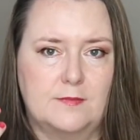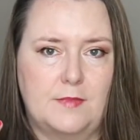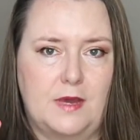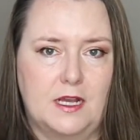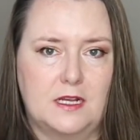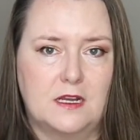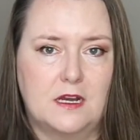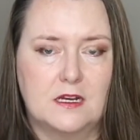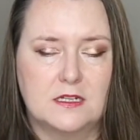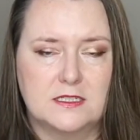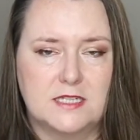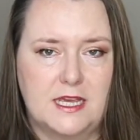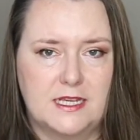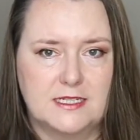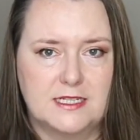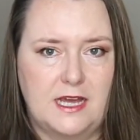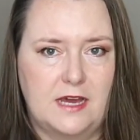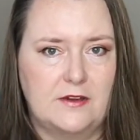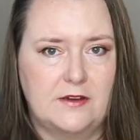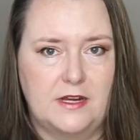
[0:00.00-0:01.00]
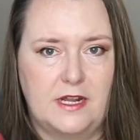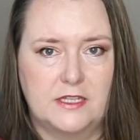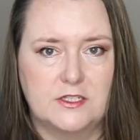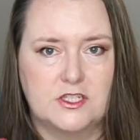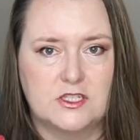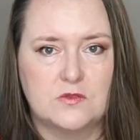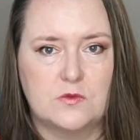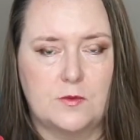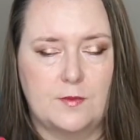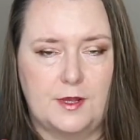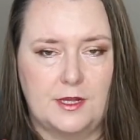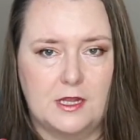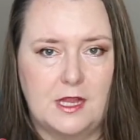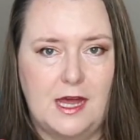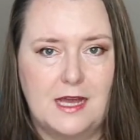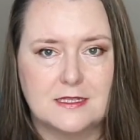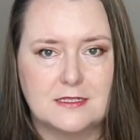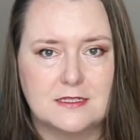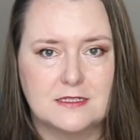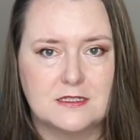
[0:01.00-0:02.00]
my contacts out and I just wear my
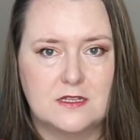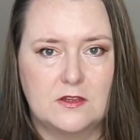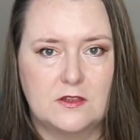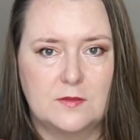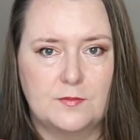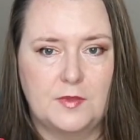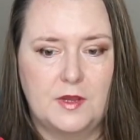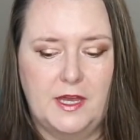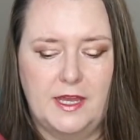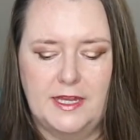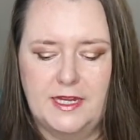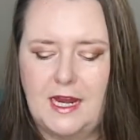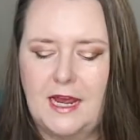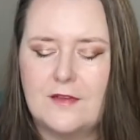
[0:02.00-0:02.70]
glasses on the plane.